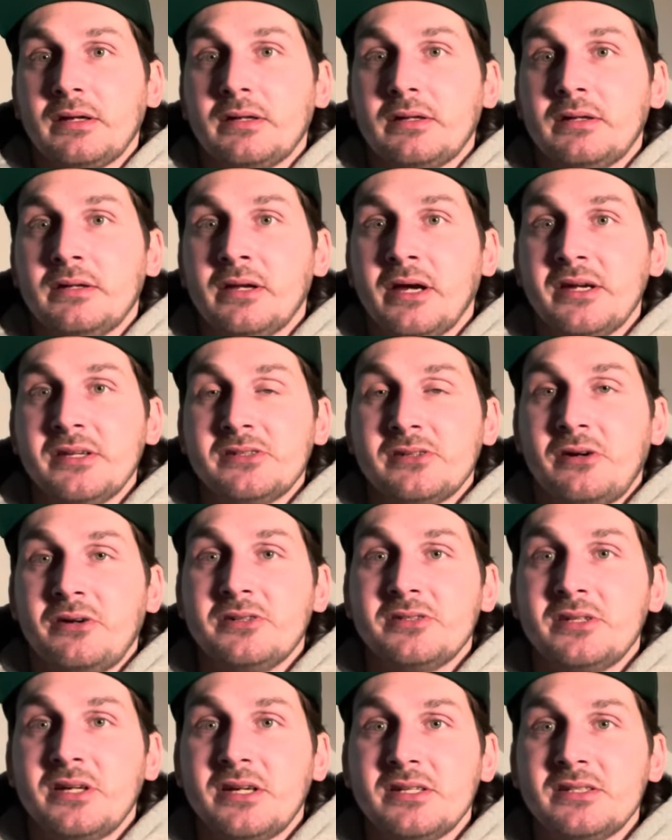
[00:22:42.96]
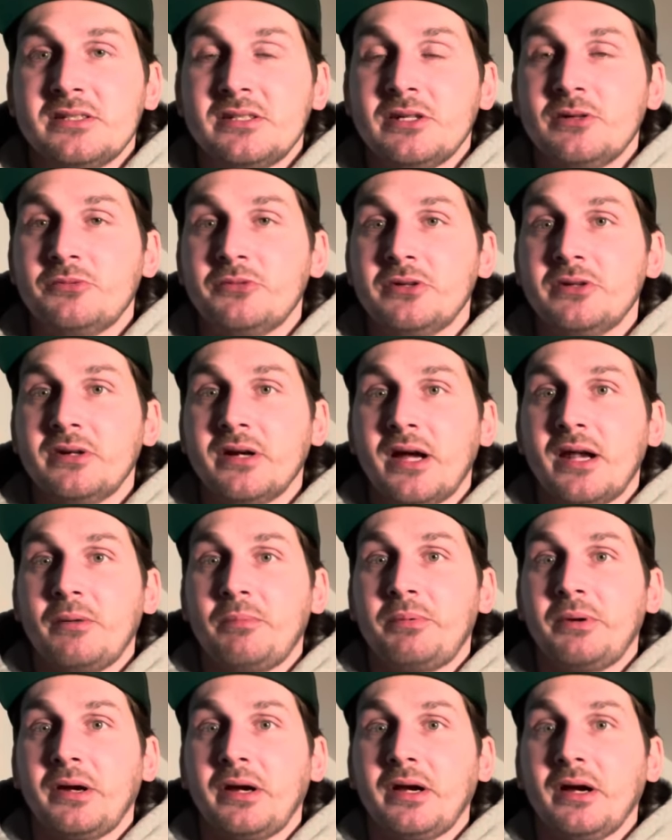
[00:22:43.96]
nice, always nice seeing what you got to
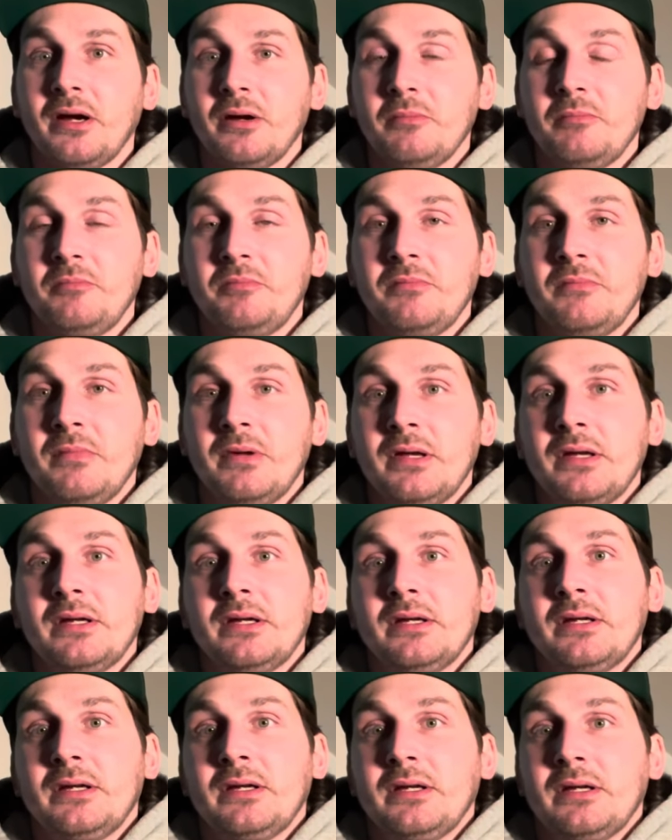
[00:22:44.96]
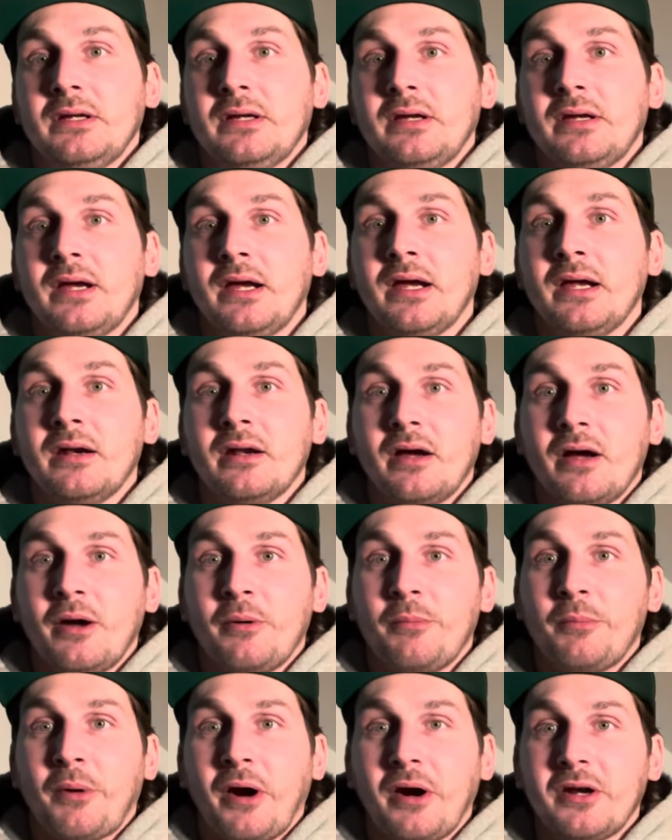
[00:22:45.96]
pick up. And
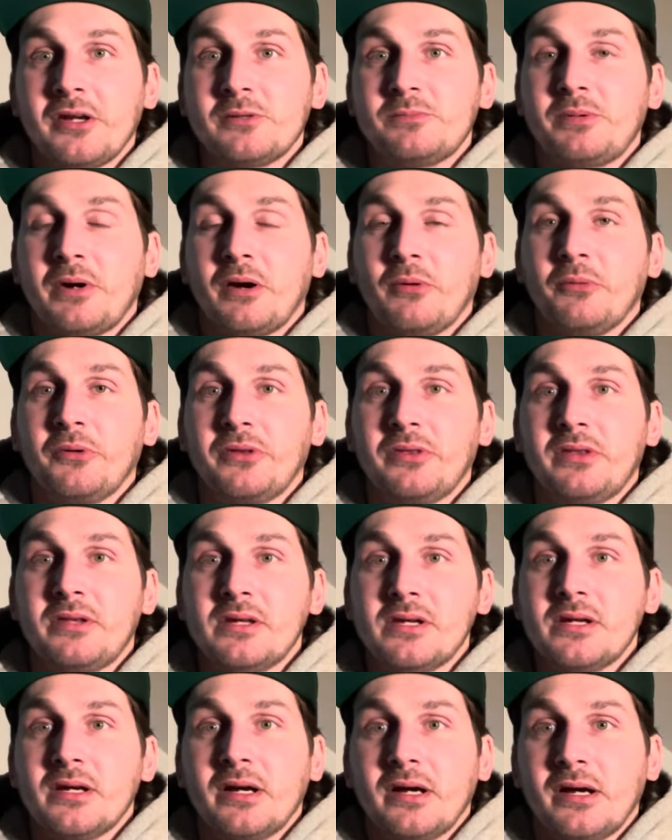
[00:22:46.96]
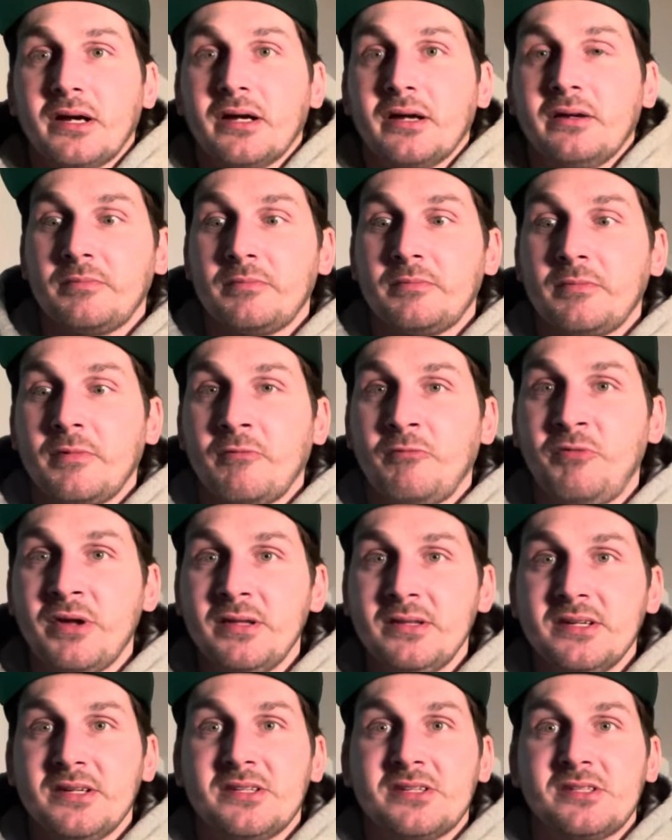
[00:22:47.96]
Marcus Bear with the
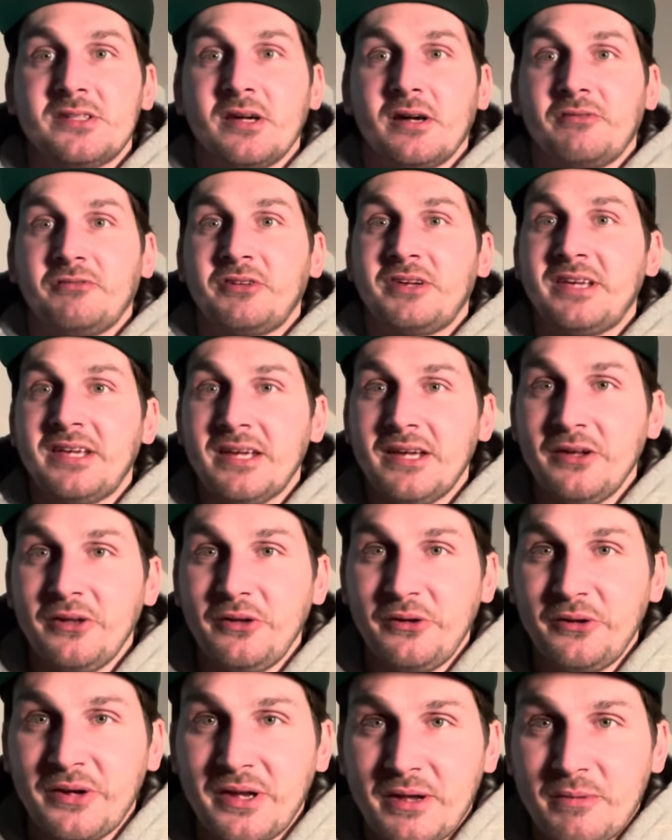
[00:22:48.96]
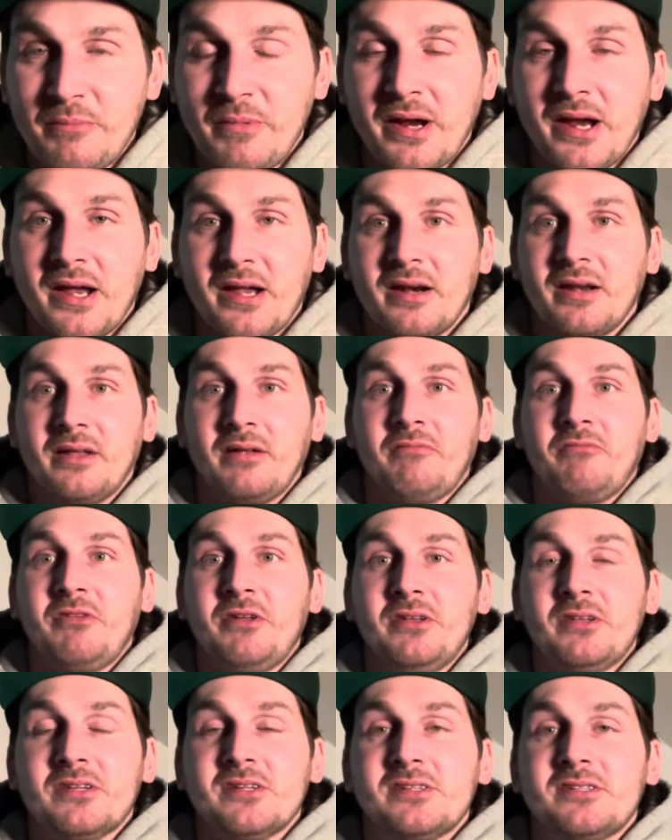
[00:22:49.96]
vintage stuff, killing it, man. The
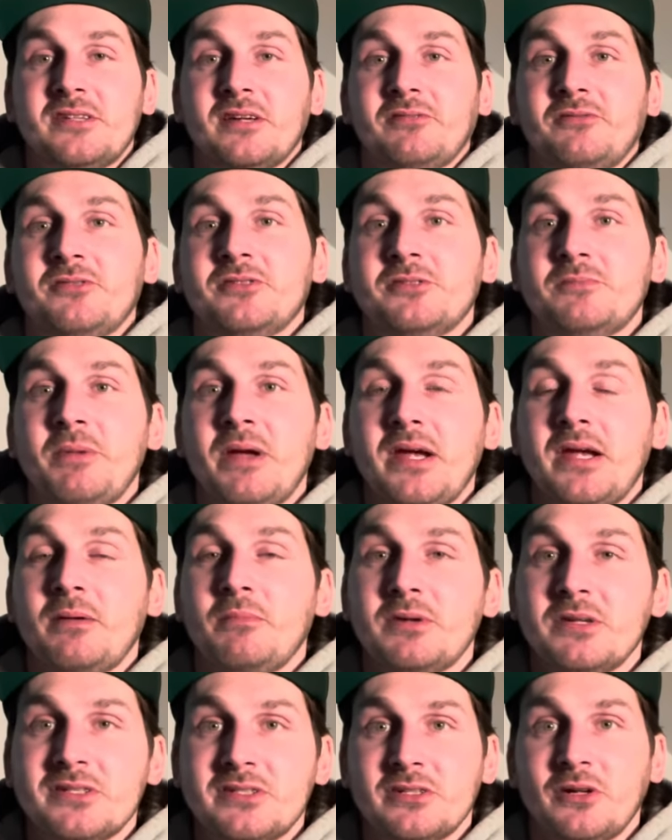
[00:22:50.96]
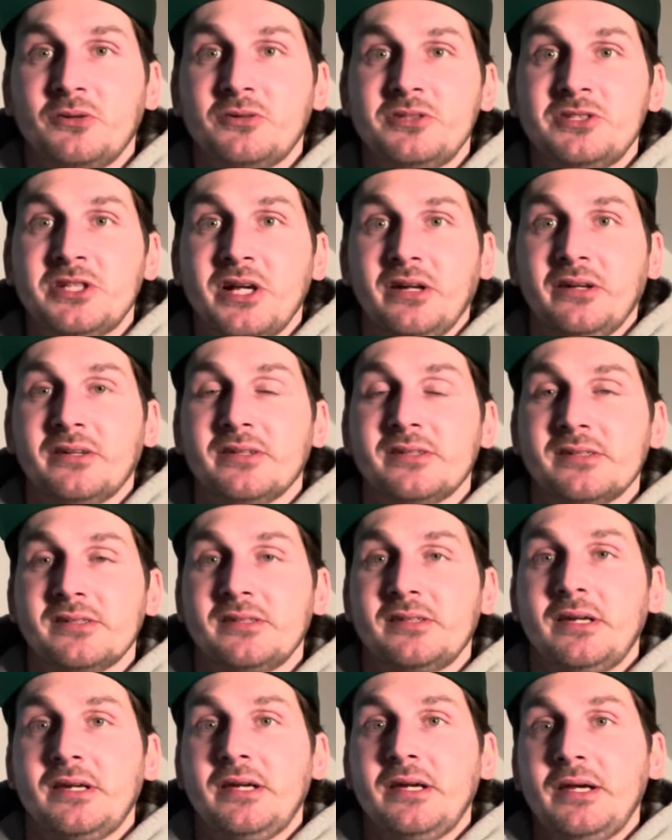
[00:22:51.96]
vintage stuff is making me so jealous.
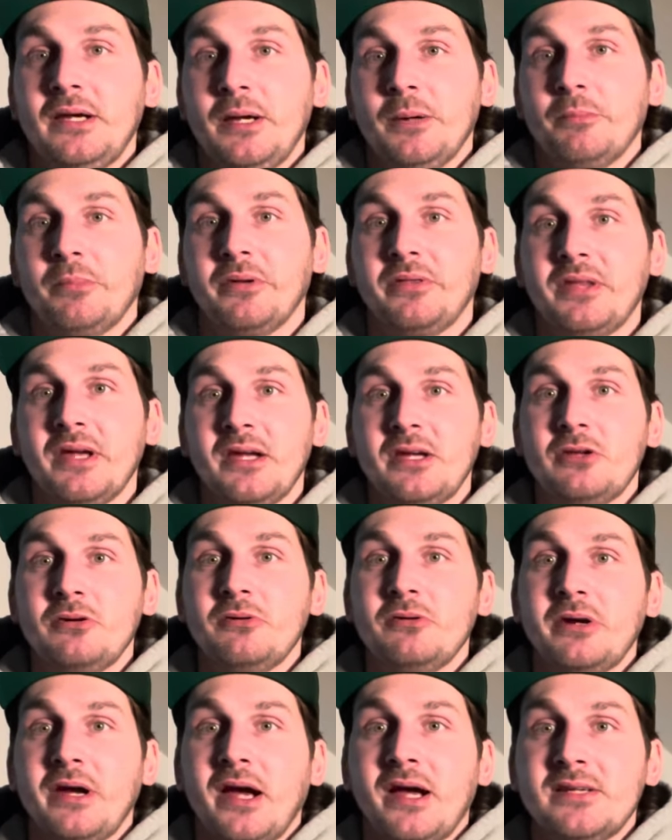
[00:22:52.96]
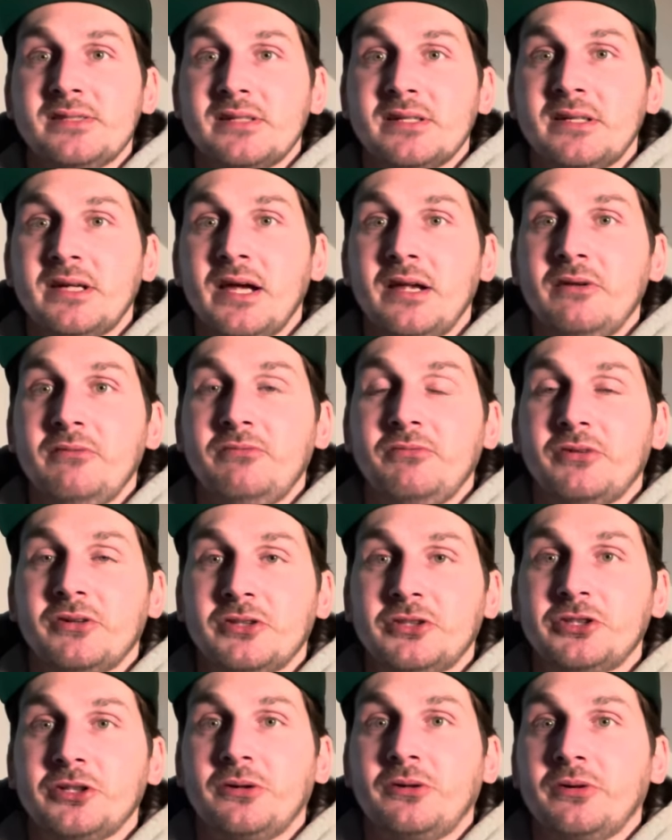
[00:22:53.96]
But thank you guys again for
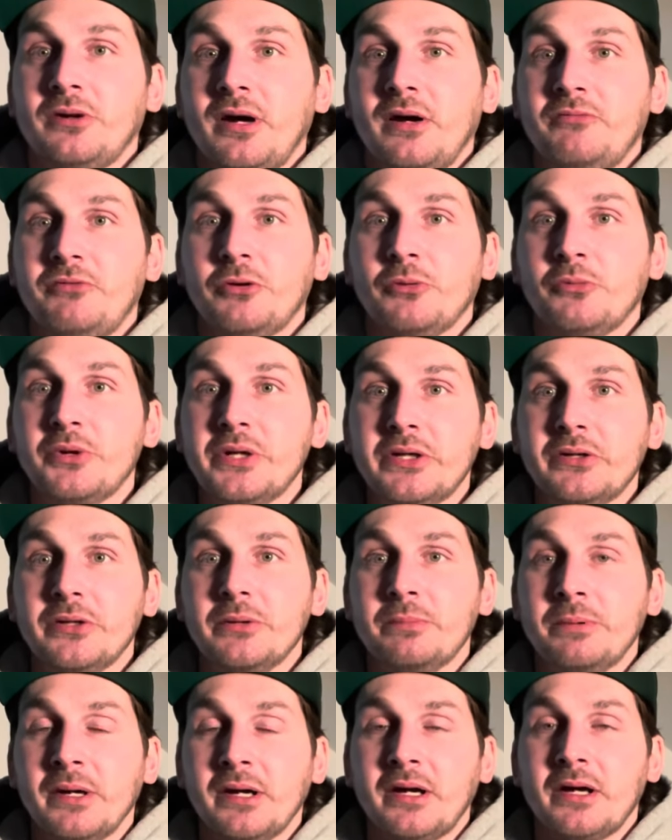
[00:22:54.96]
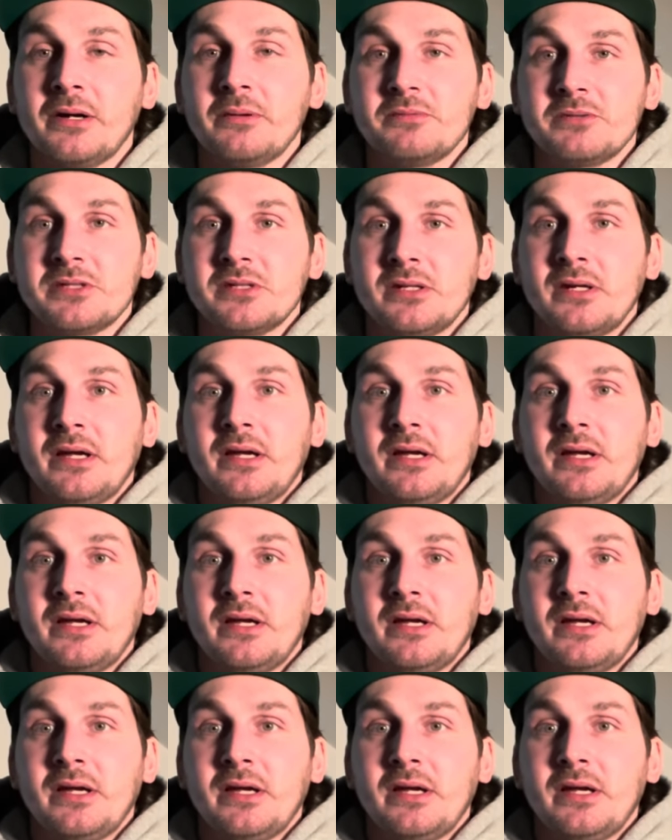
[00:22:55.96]
showing off your weekly pickups.